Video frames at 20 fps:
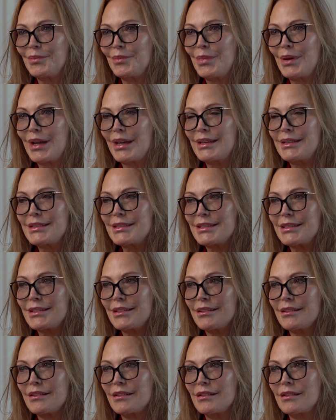but
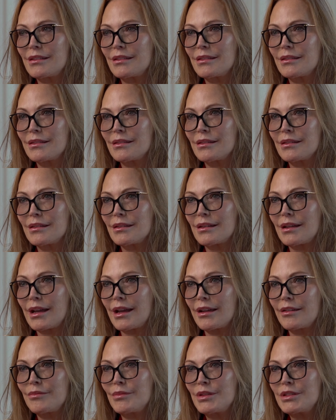
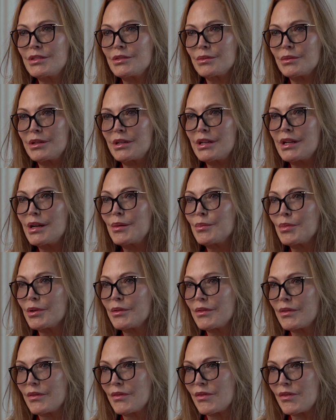I've been to a
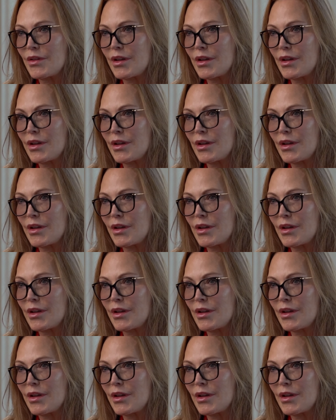number